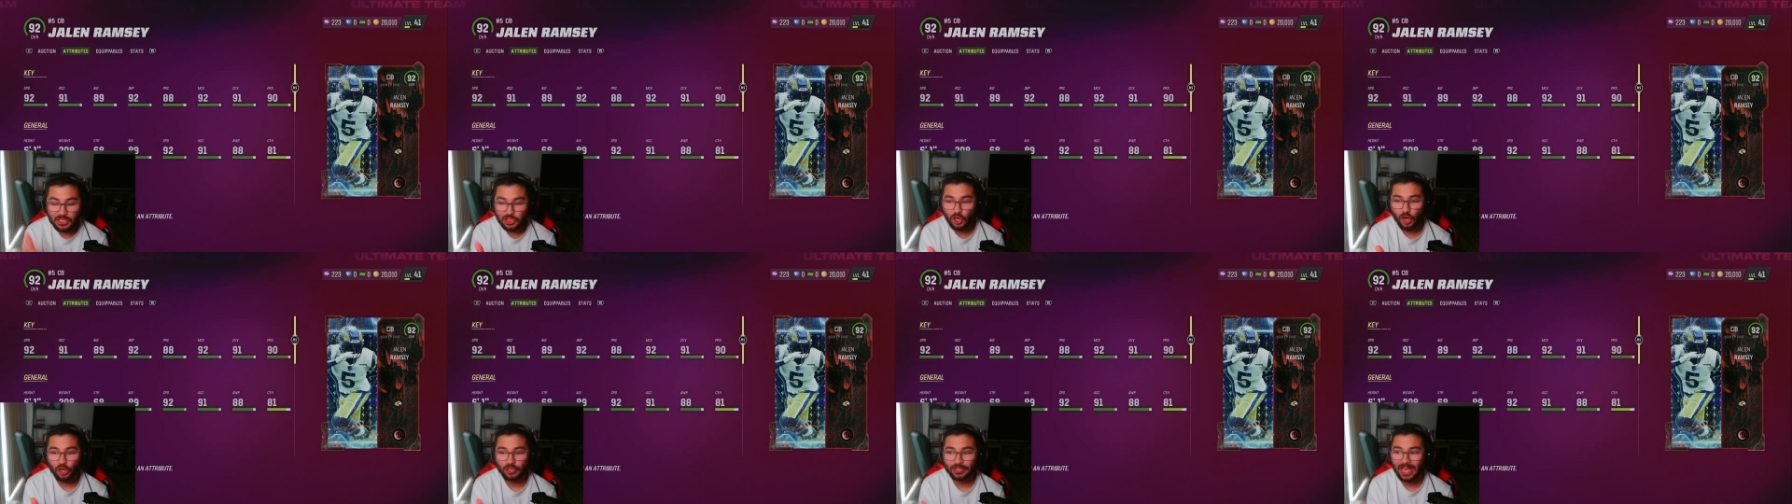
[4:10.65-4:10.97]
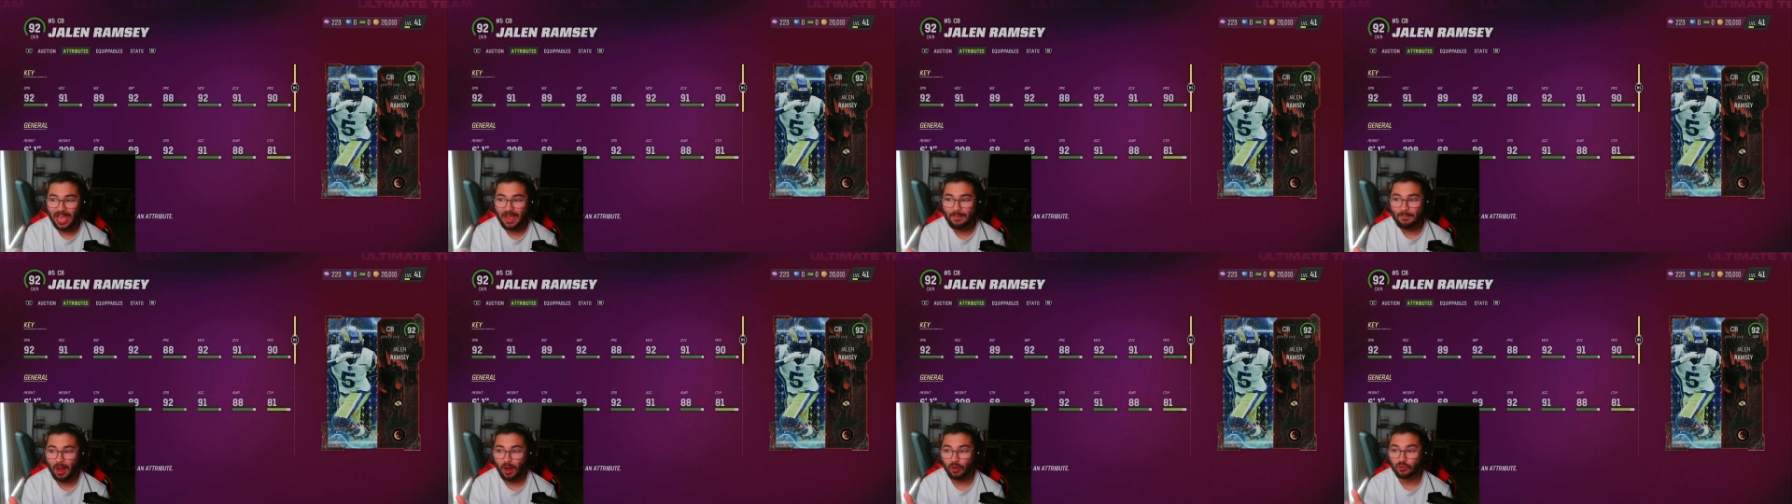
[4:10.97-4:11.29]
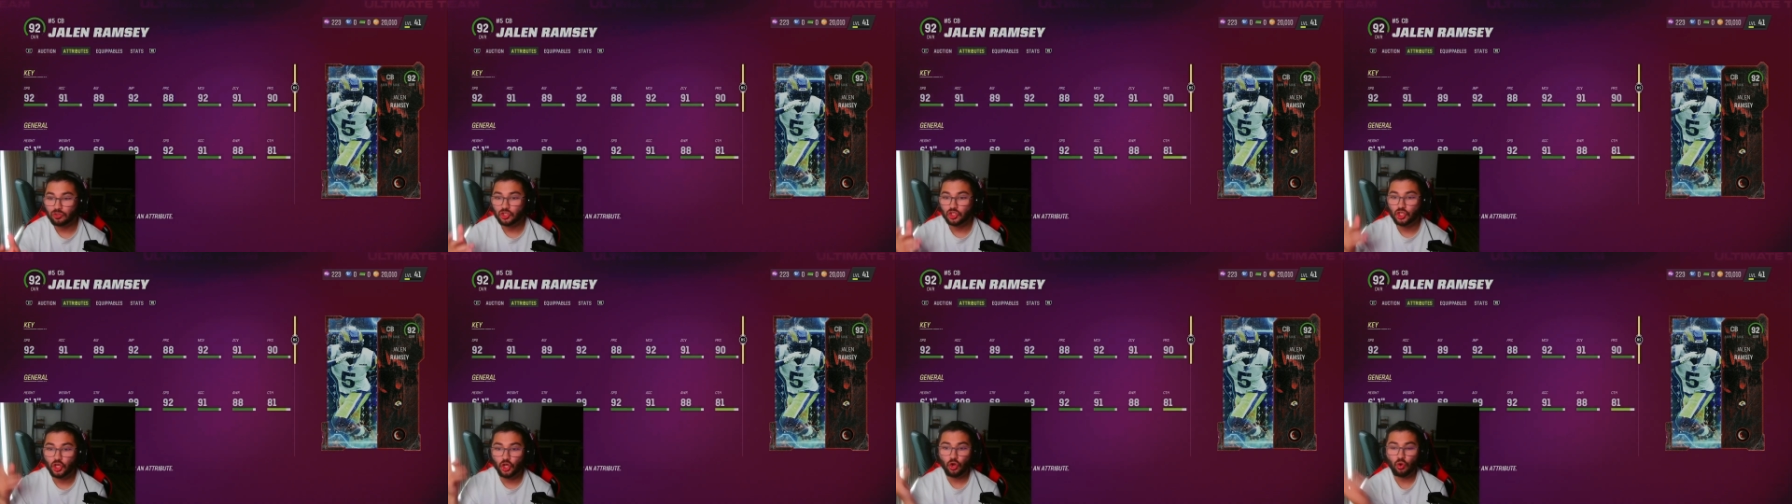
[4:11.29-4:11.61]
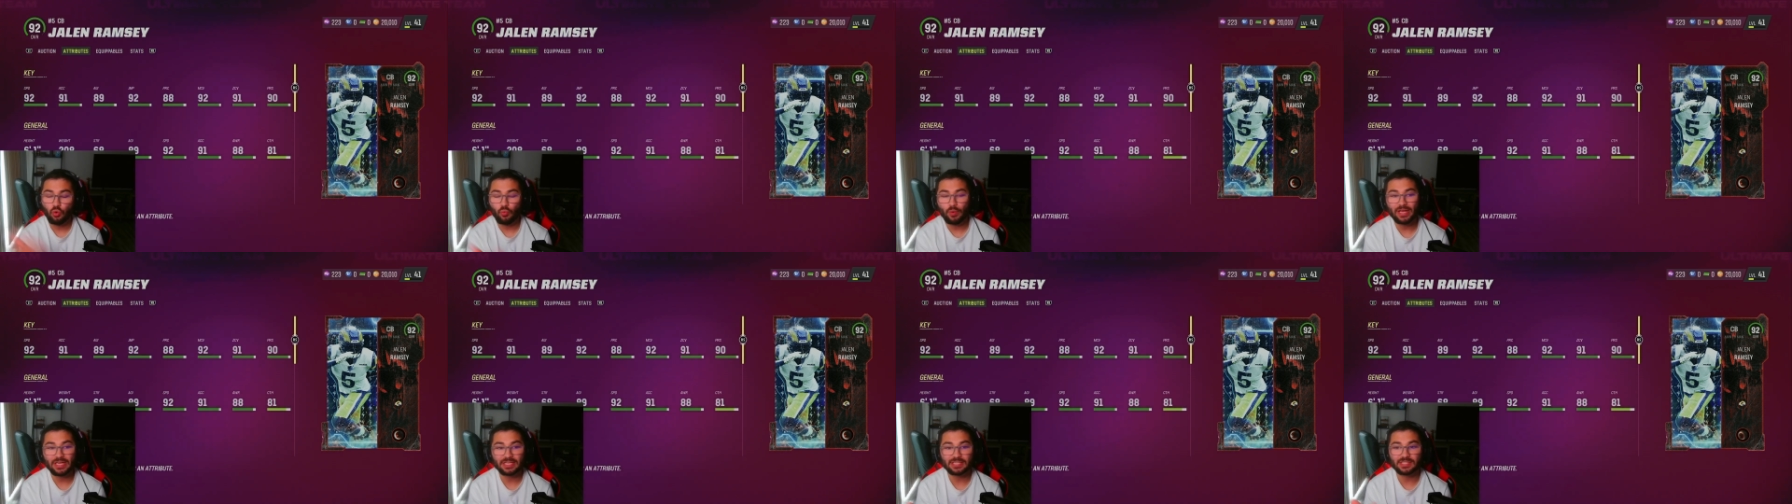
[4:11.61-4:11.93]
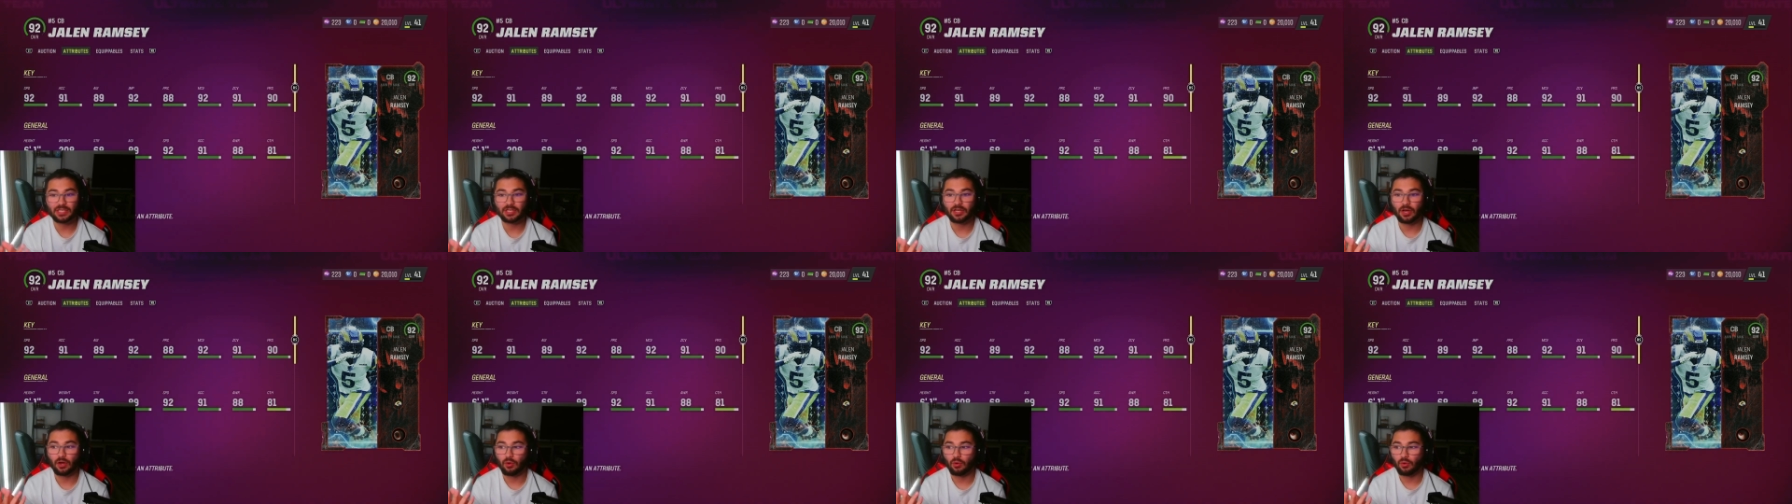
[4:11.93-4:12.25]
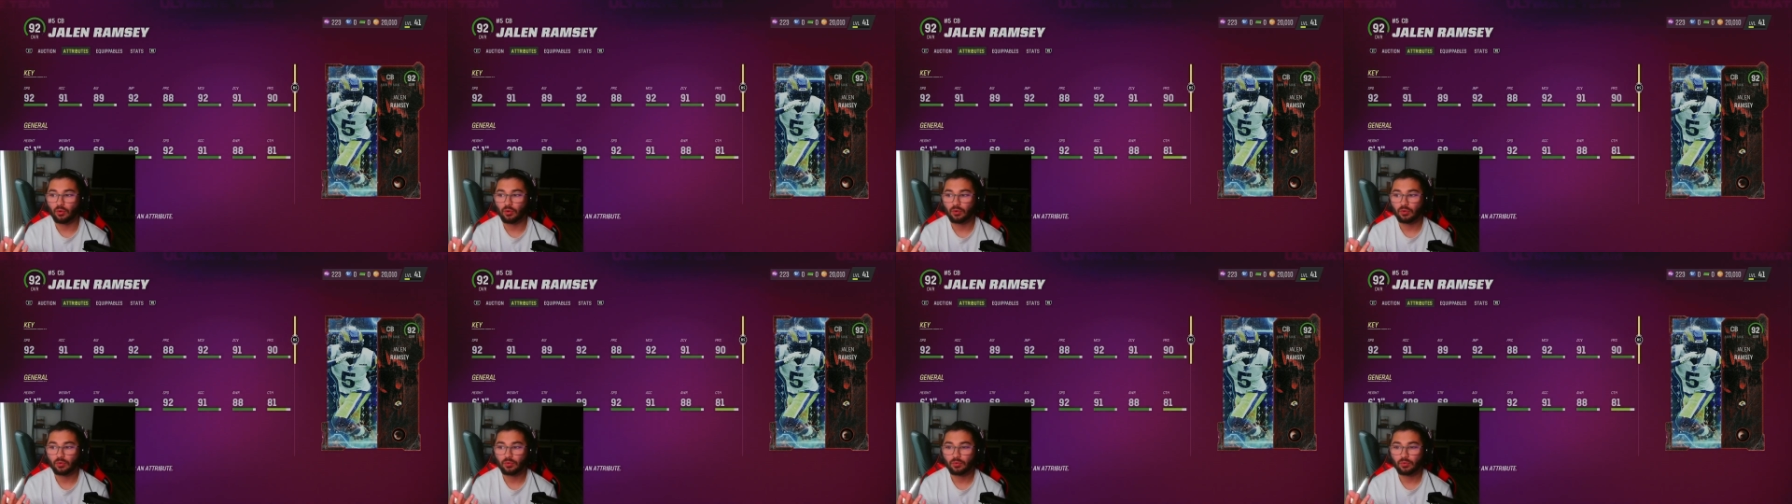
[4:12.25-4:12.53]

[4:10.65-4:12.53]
card came out two weeks ago.